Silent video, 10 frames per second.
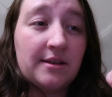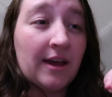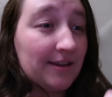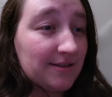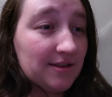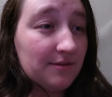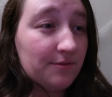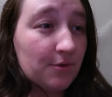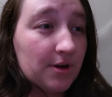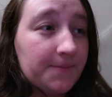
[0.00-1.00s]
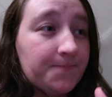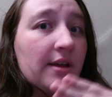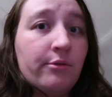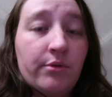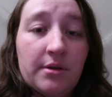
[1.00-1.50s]
tested for it.
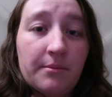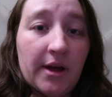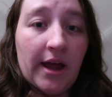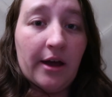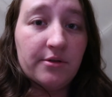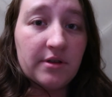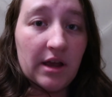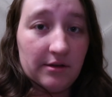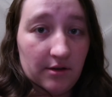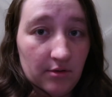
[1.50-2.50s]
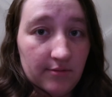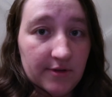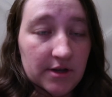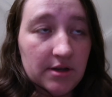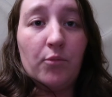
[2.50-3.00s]
Everyone in my house had
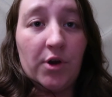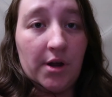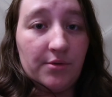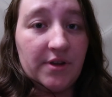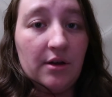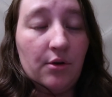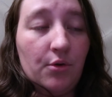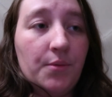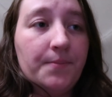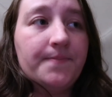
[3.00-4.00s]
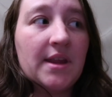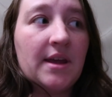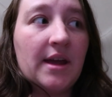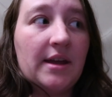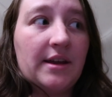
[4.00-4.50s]
COVID when I was at home,
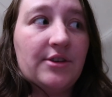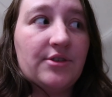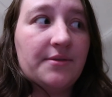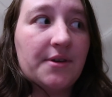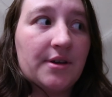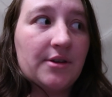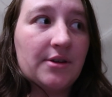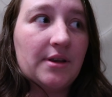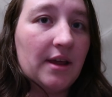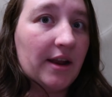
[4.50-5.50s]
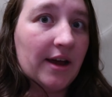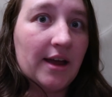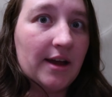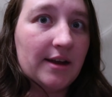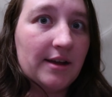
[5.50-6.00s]
and I just figured that I
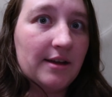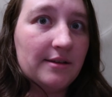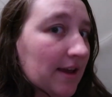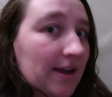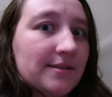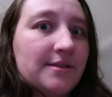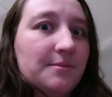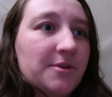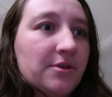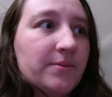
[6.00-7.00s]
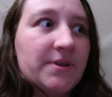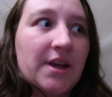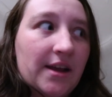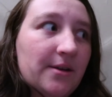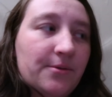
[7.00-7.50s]
had it. I had symptoms
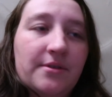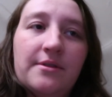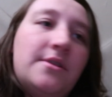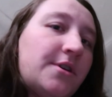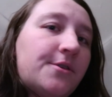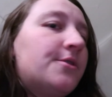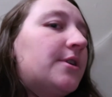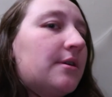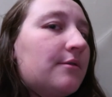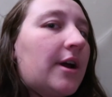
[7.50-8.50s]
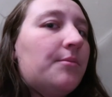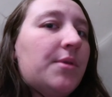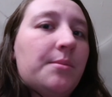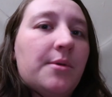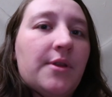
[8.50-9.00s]
and I was literally around
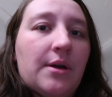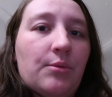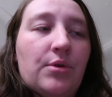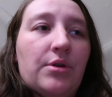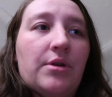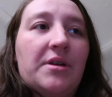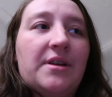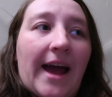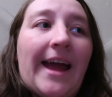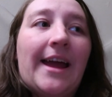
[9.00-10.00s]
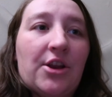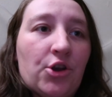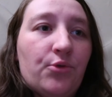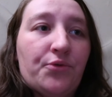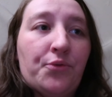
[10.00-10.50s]
people that were
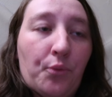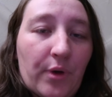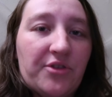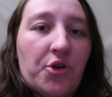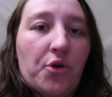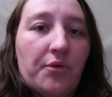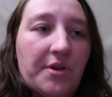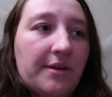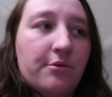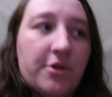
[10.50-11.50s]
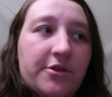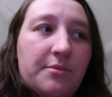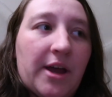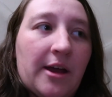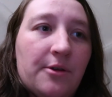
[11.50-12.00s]
diagnosed with COVID. Everyone else
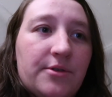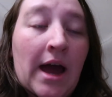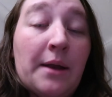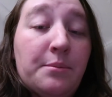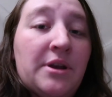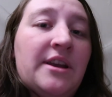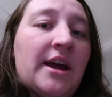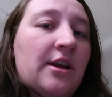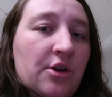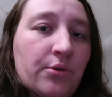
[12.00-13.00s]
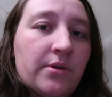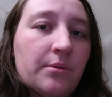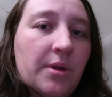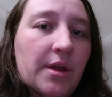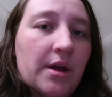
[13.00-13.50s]
in my house had been diagnosed
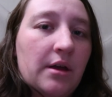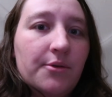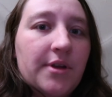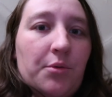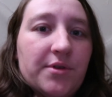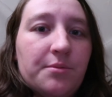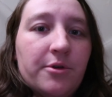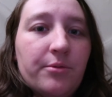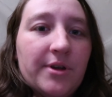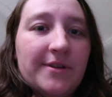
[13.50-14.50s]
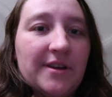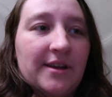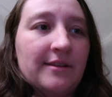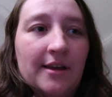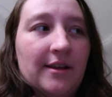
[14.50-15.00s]
with it. So I was like, what's the point of wasting a
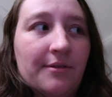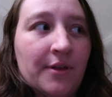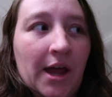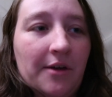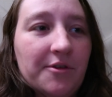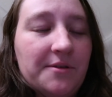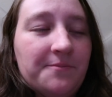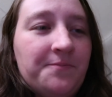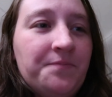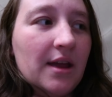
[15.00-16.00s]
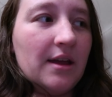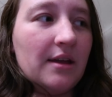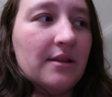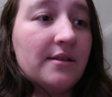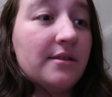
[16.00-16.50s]
test? I definitely have it.
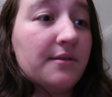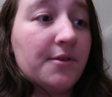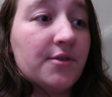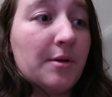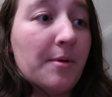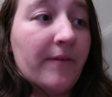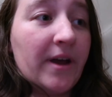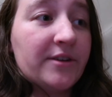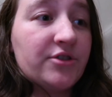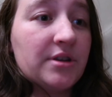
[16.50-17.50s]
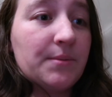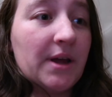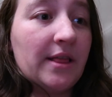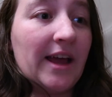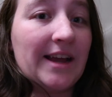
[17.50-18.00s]
And this is the first time I've actually
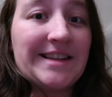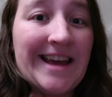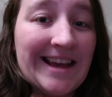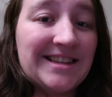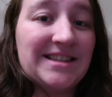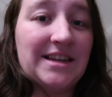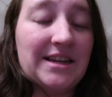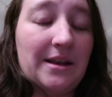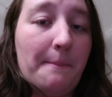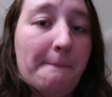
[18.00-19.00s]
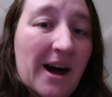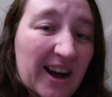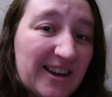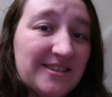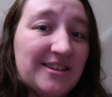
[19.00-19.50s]
been like tested
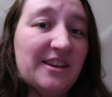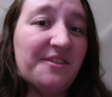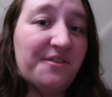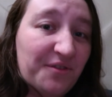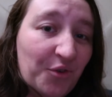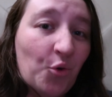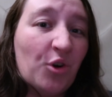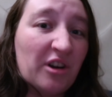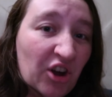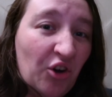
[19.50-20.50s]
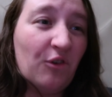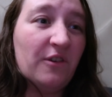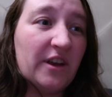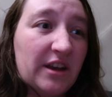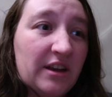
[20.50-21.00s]
positive for
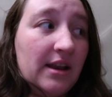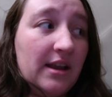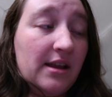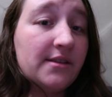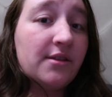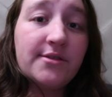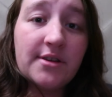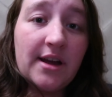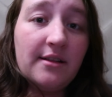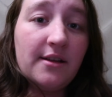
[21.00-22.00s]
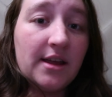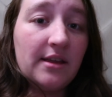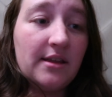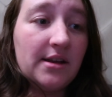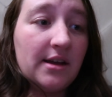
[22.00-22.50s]
COVID. And it's also kind of
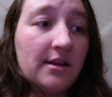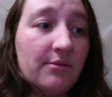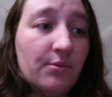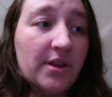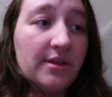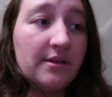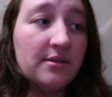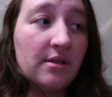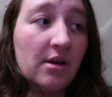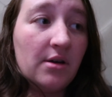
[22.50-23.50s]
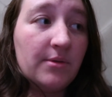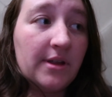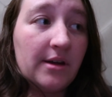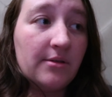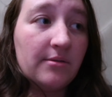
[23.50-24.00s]
lucky that I went this long
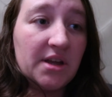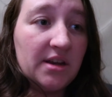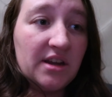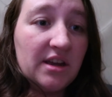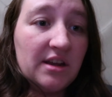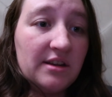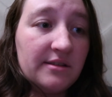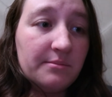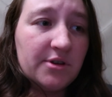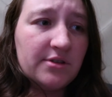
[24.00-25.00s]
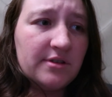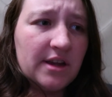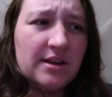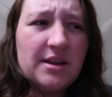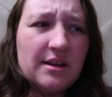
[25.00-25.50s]
without getting it as much as
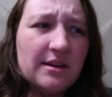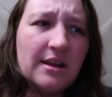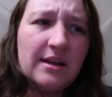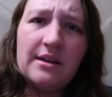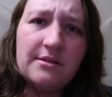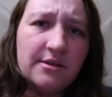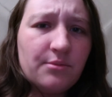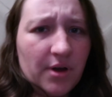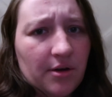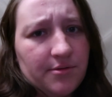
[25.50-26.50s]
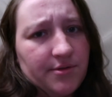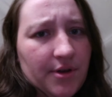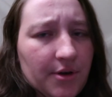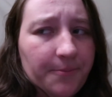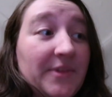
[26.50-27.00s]
I did, I guess, as well.
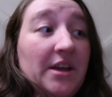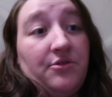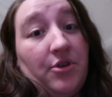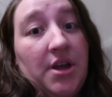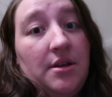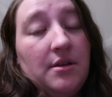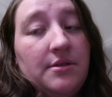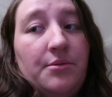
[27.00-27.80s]
So that's great as